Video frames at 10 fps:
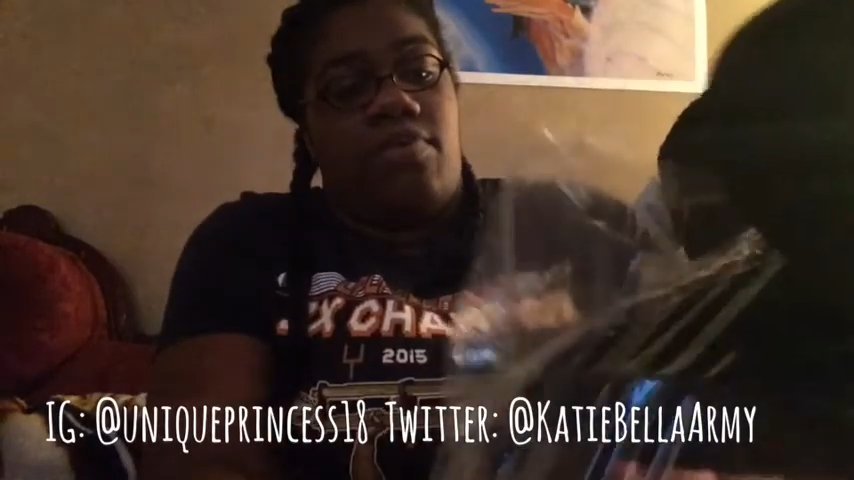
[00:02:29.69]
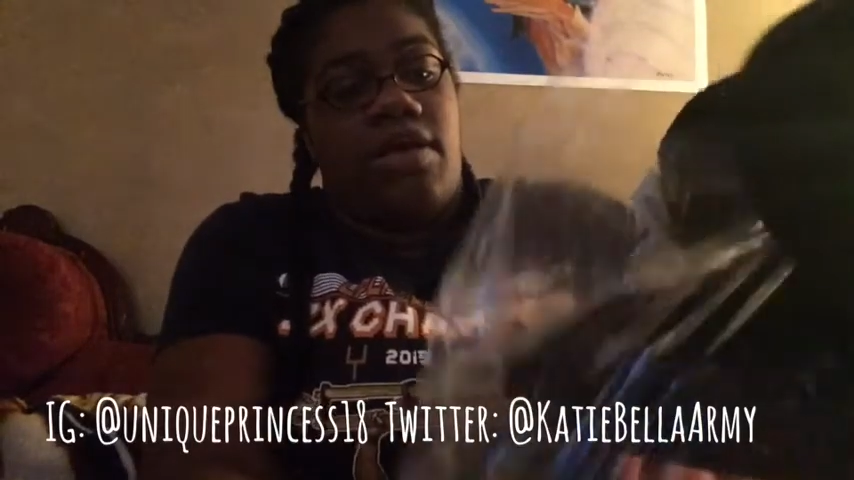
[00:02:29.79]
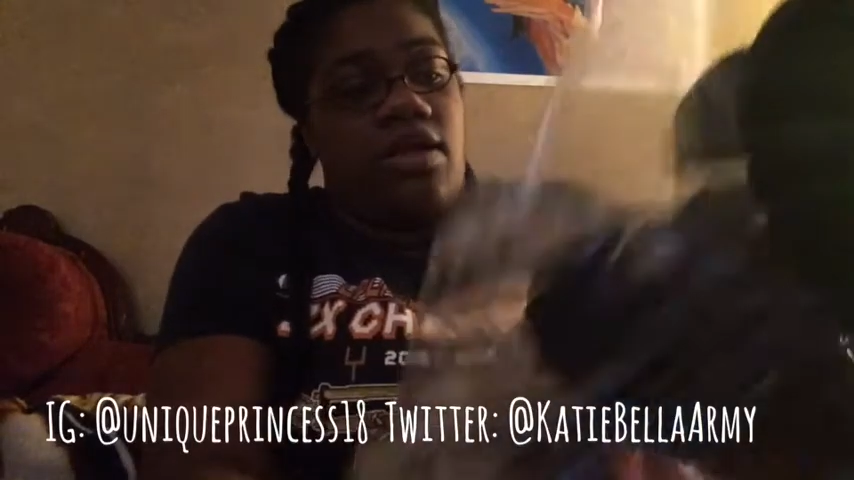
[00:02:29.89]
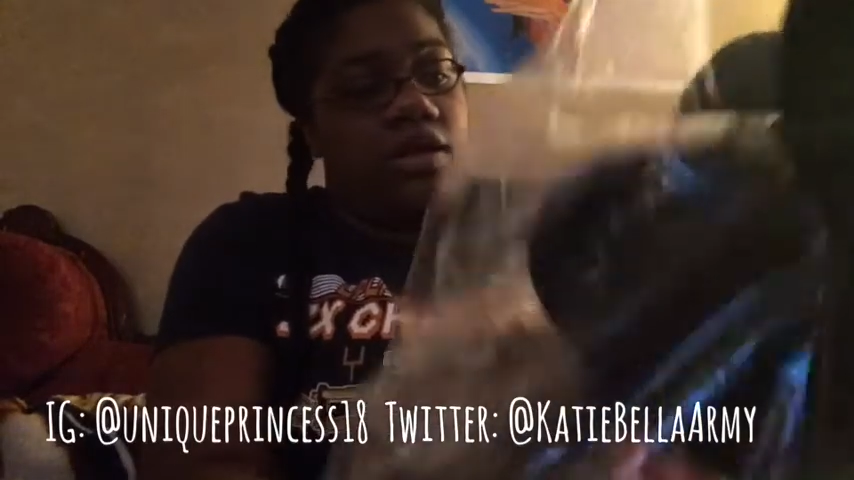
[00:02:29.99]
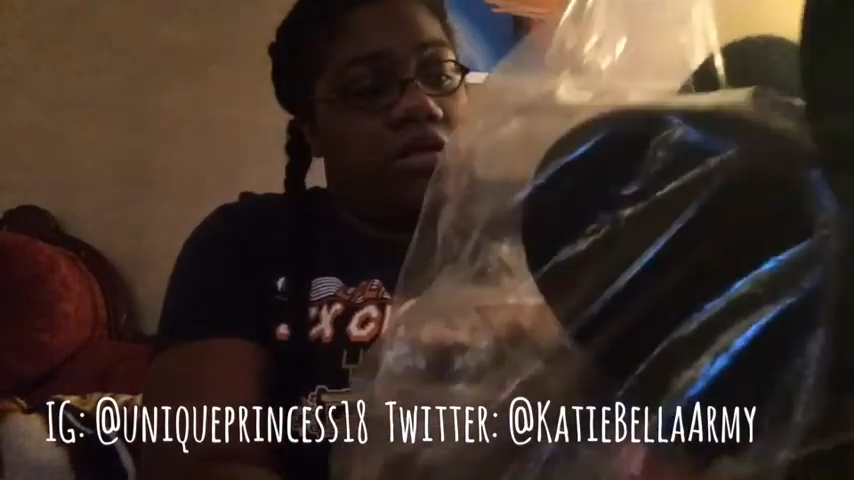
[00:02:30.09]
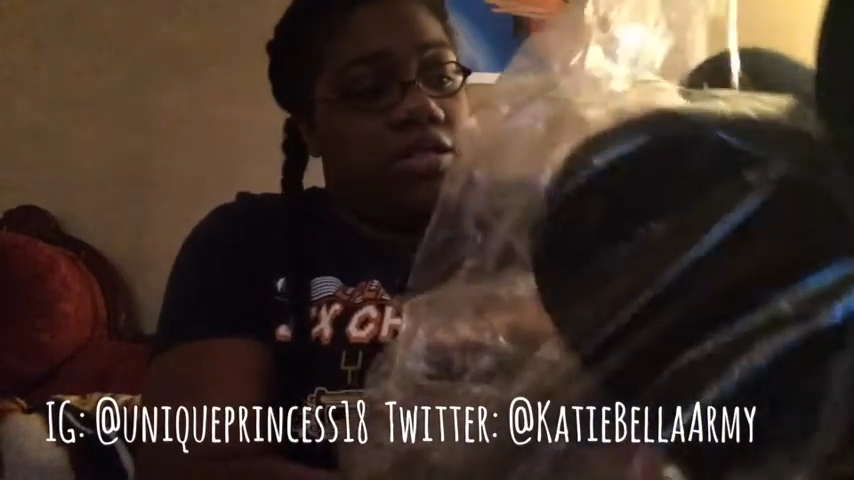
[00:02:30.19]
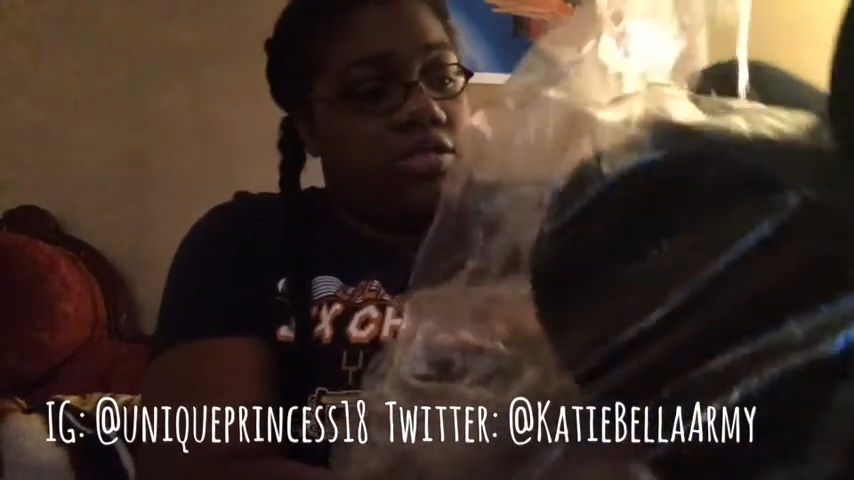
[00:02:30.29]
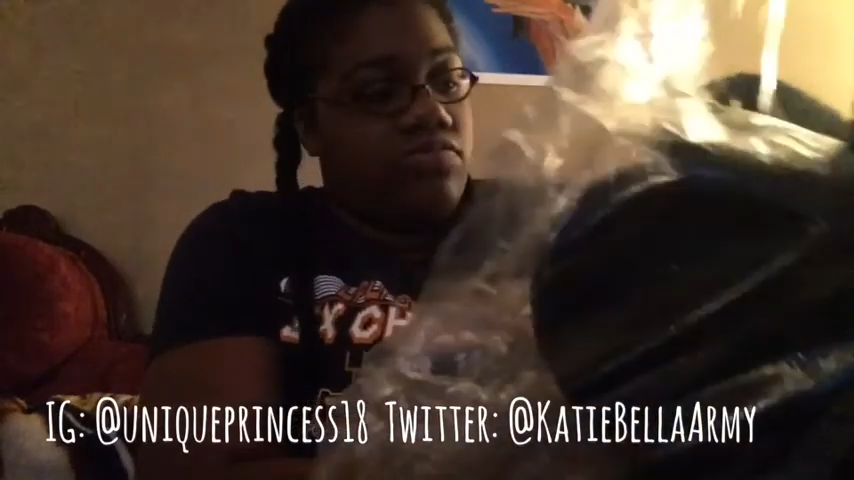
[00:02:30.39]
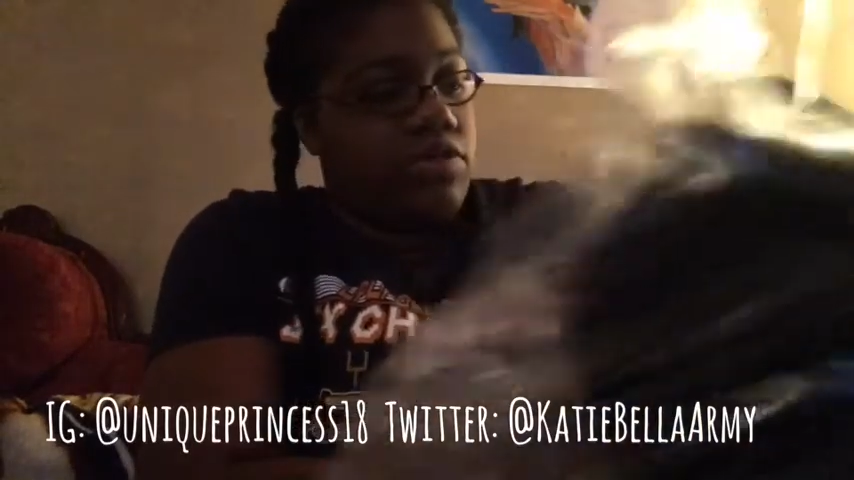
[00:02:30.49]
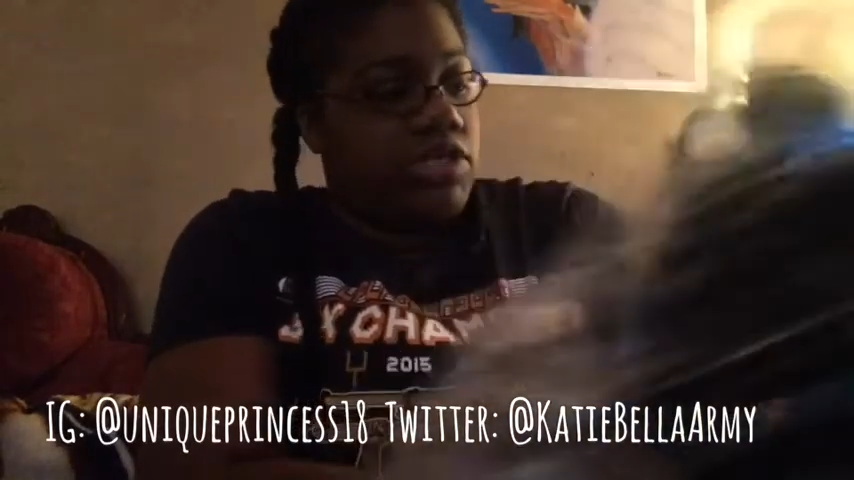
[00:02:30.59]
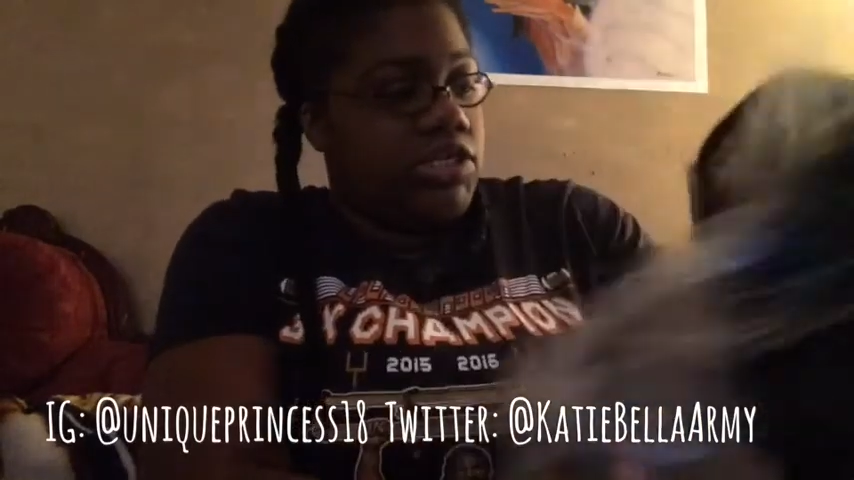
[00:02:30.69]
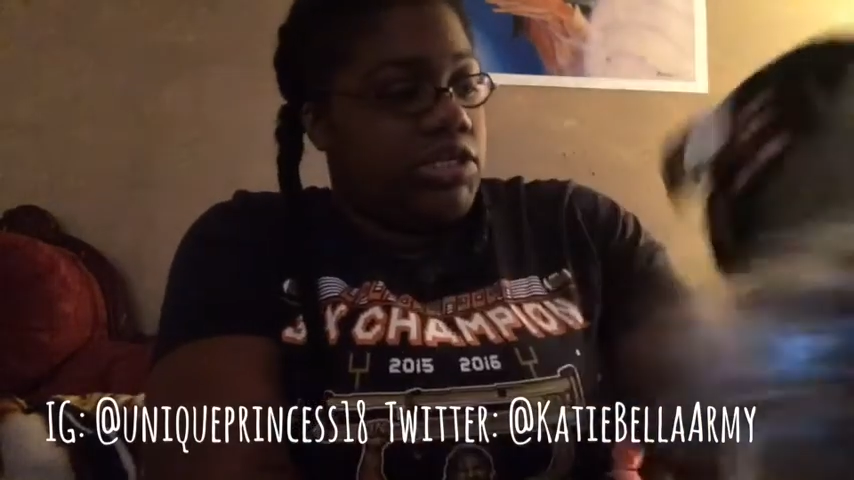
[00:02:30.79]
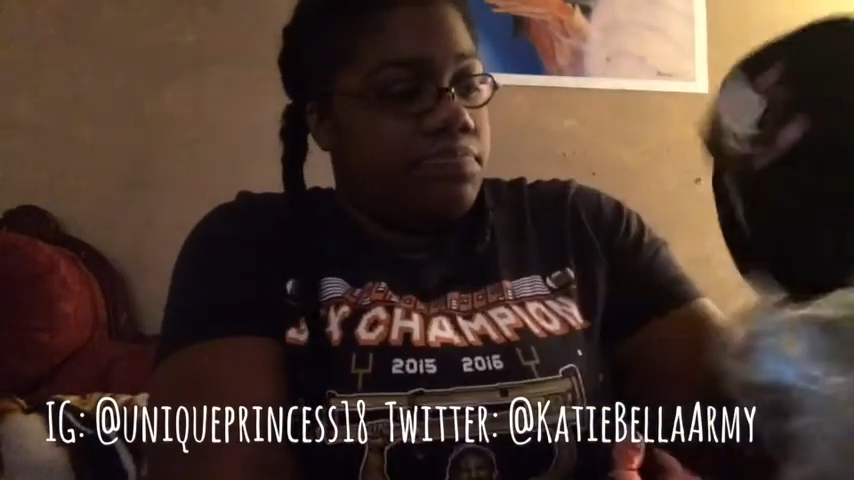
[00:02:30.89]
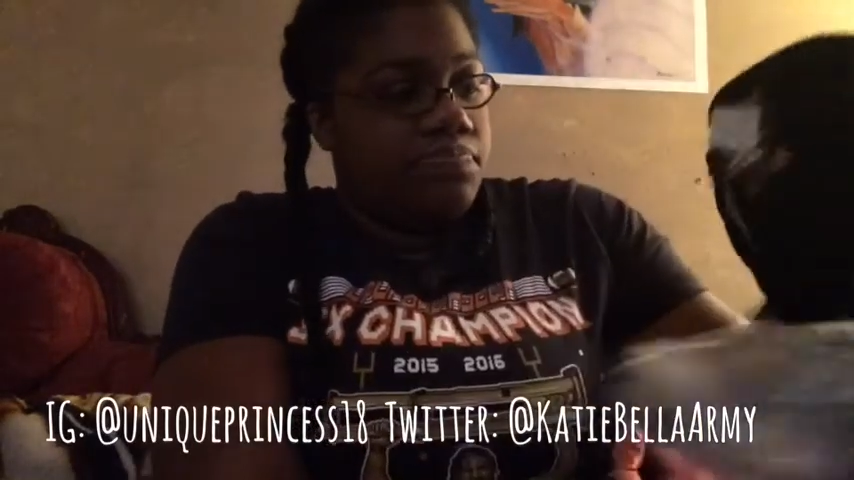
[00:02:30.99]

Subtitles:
pair this winter.